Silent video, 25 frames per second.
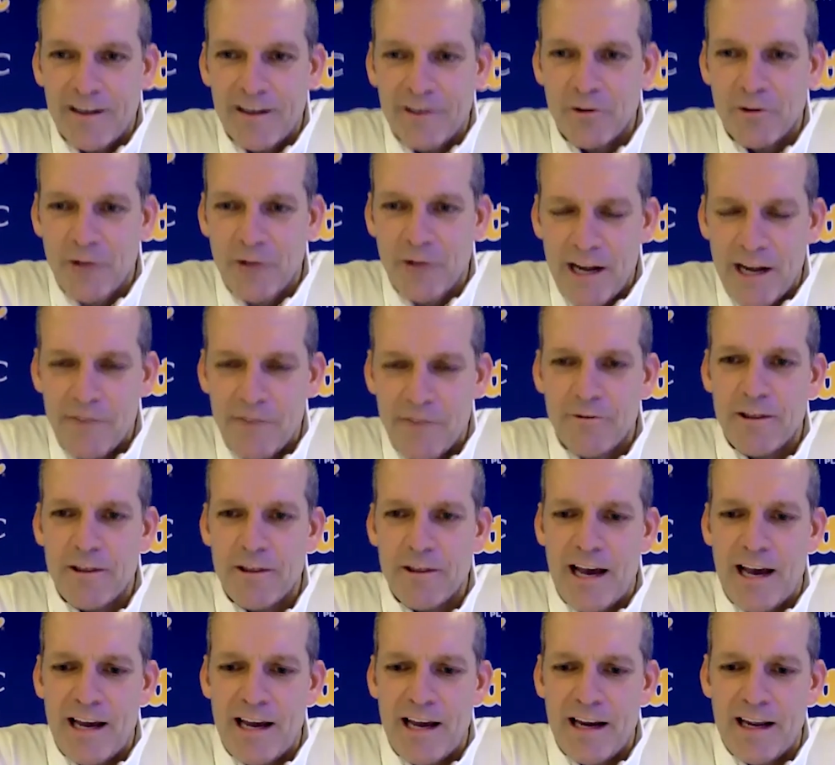They're ready for
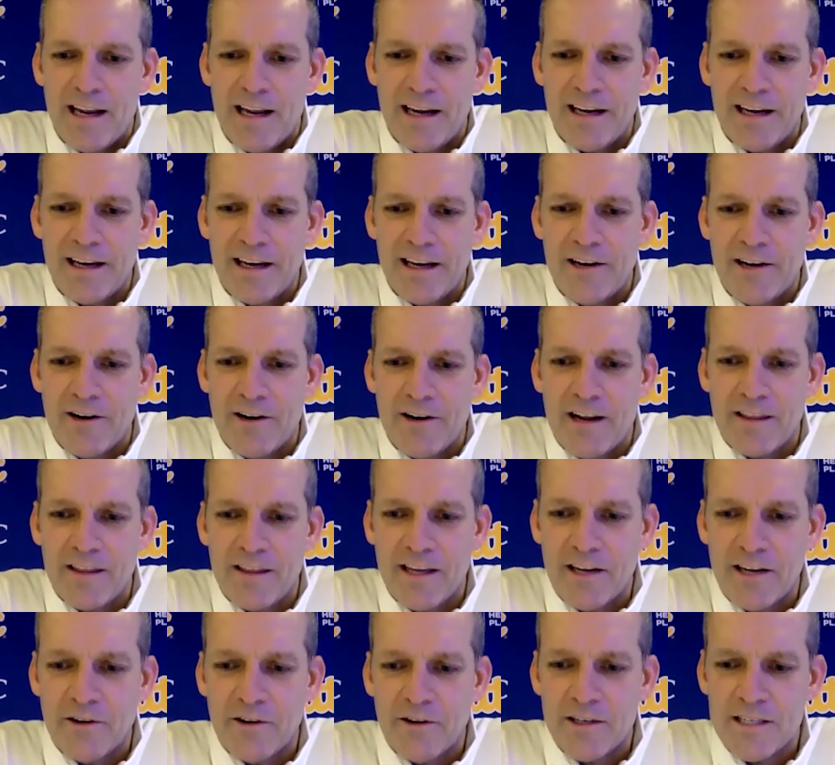that. And, you know, and I
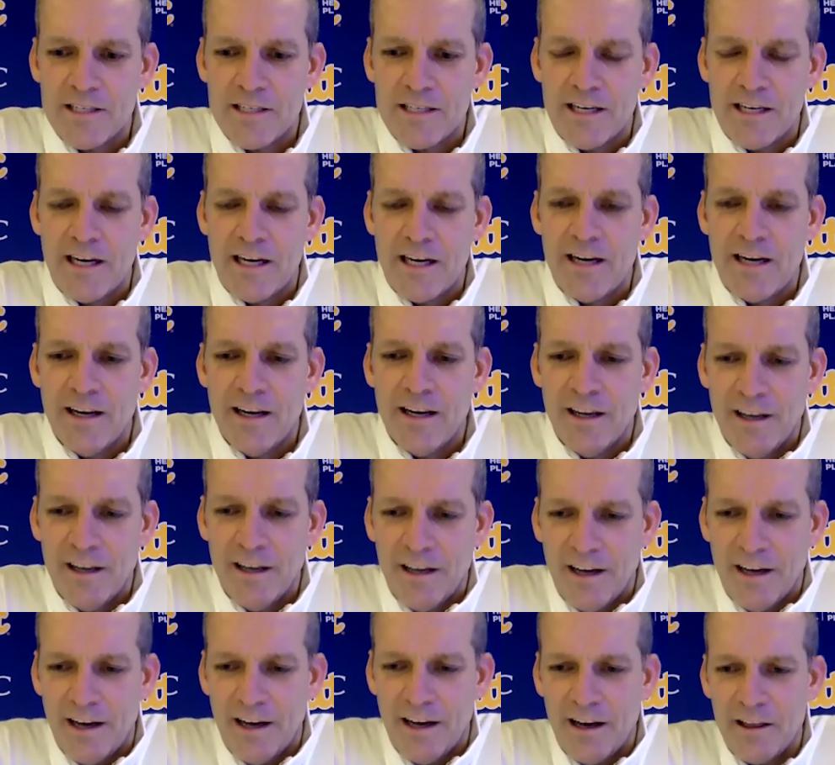think you can see
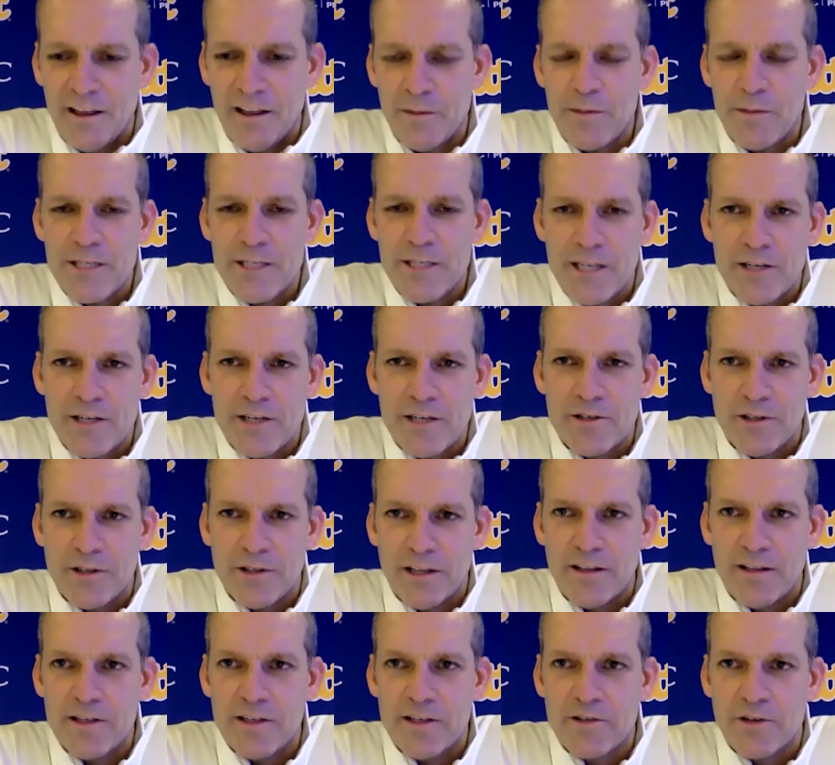the
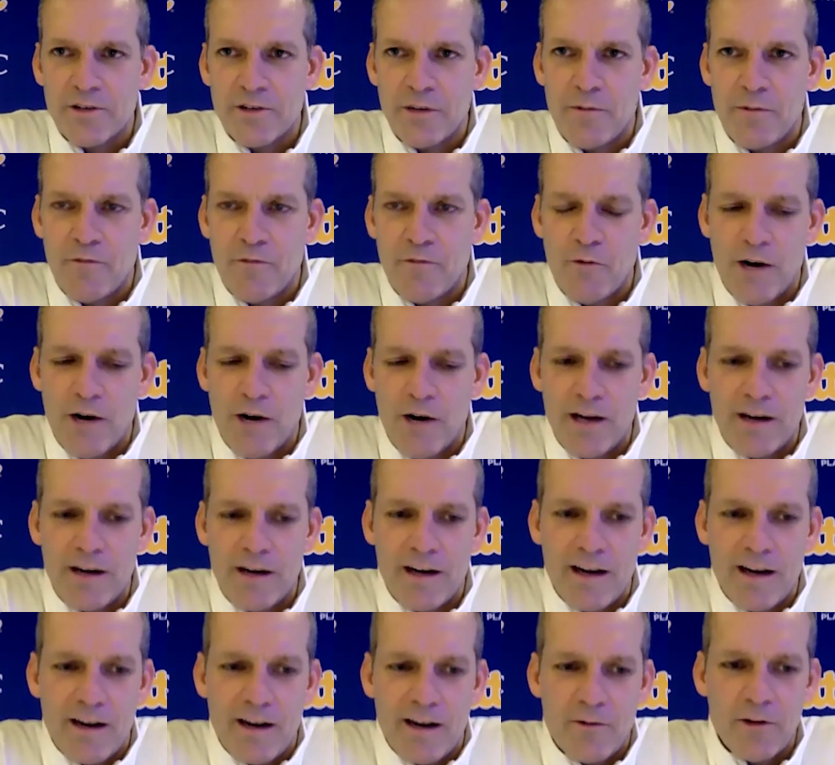potential in this group of what
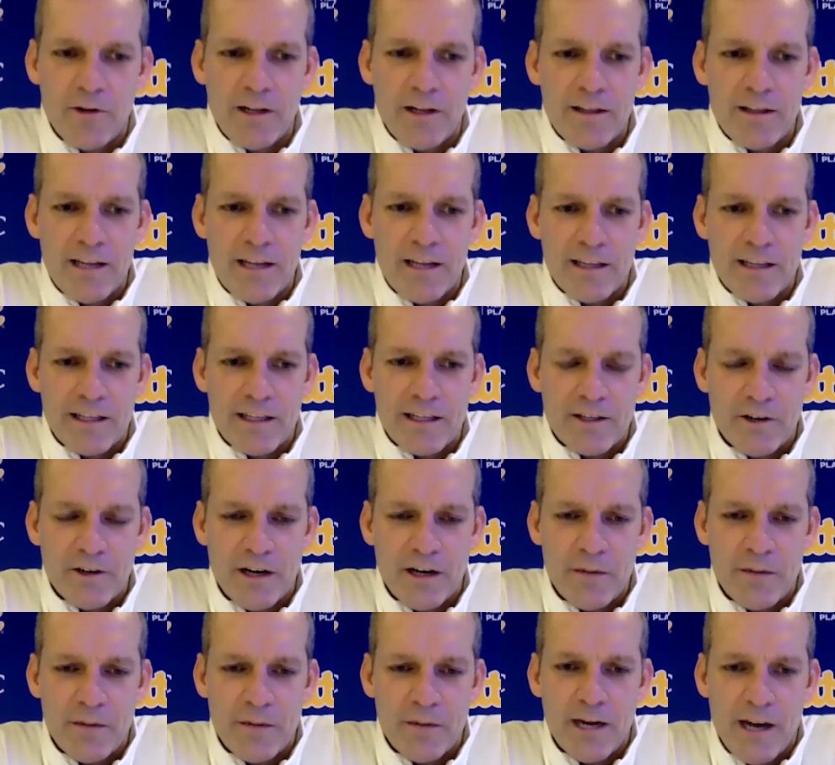I really think that they're
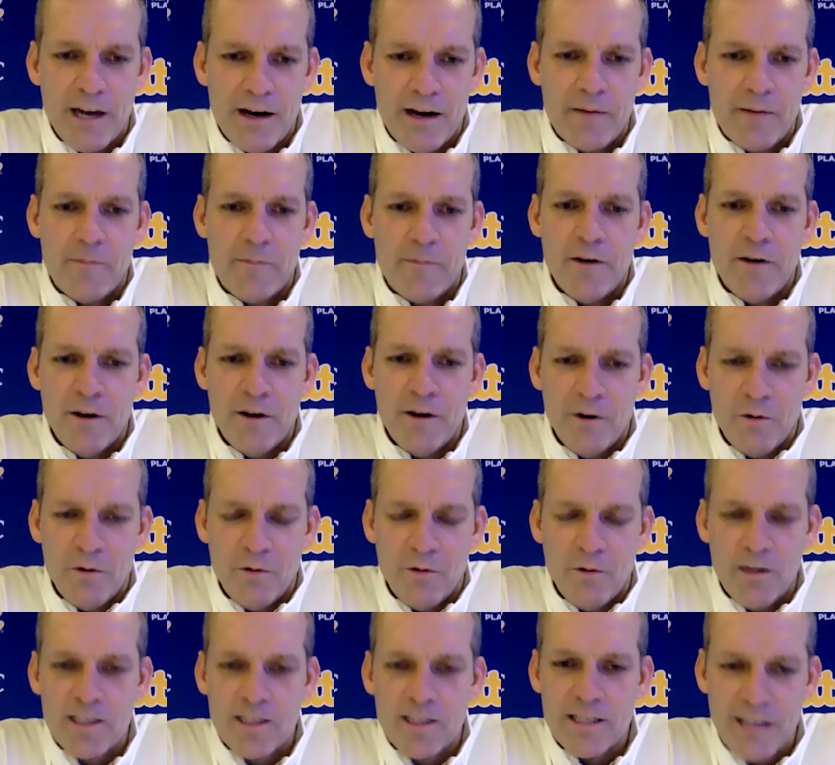going to become
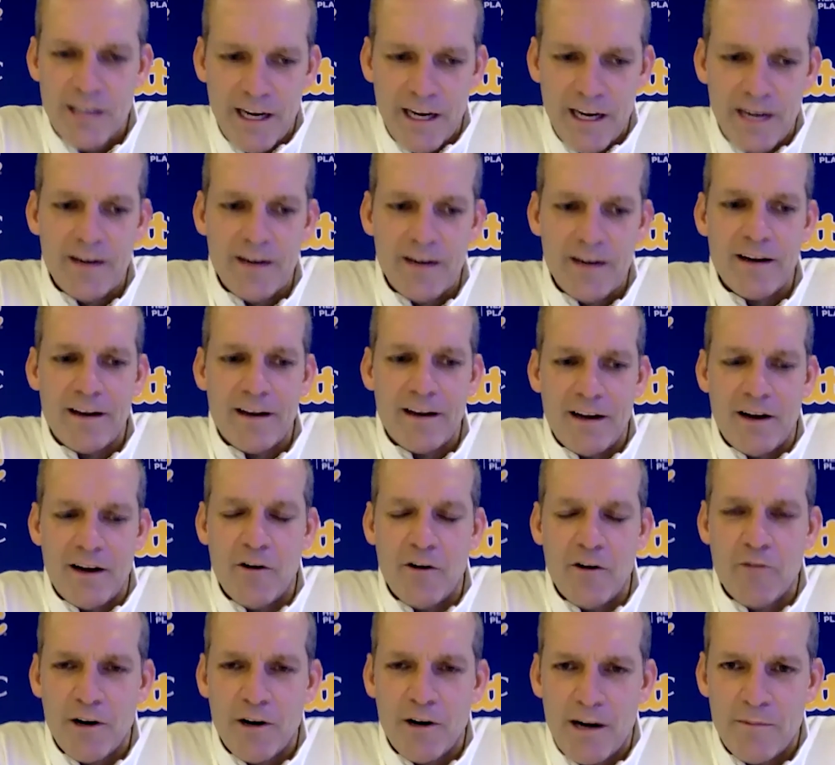once they
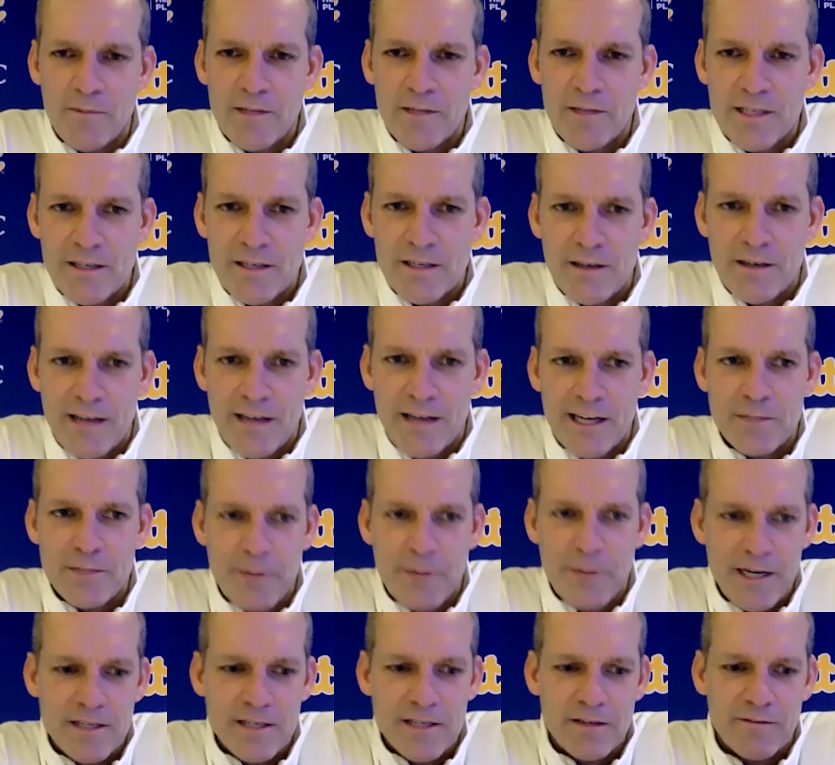overcome this next
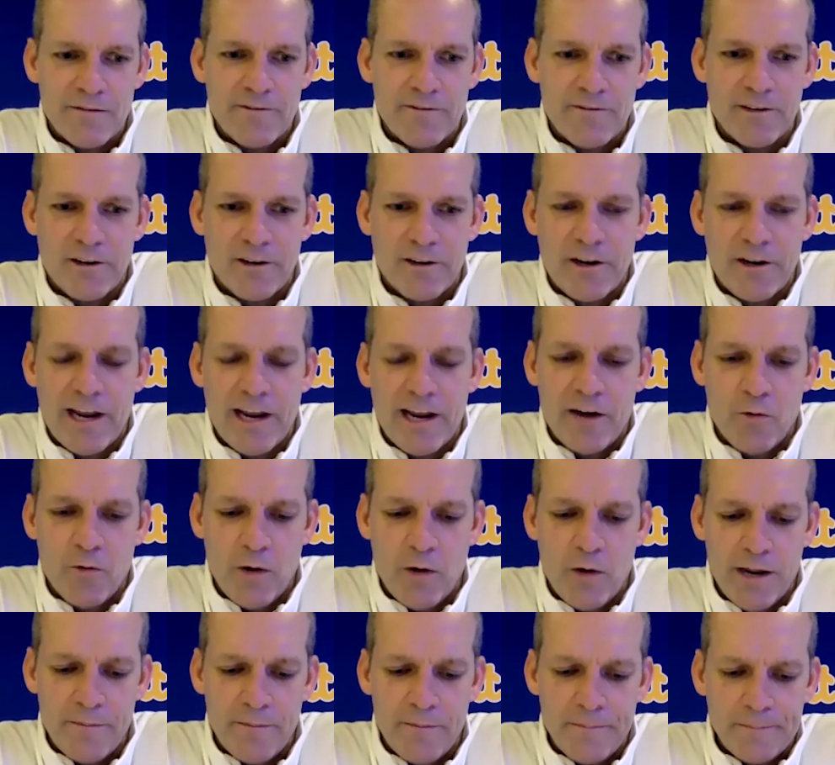piece of learning how to
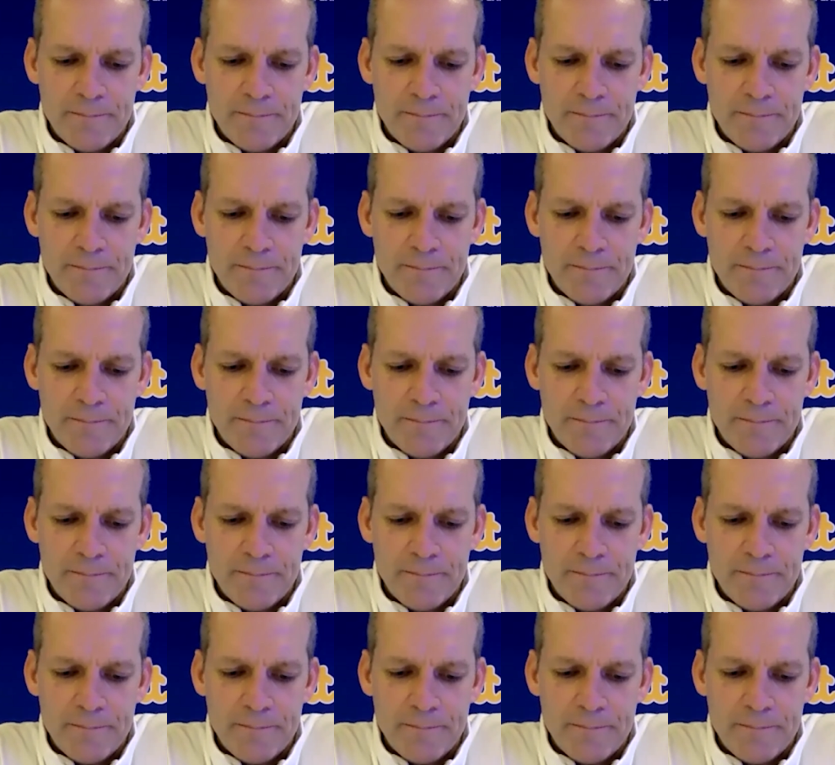win.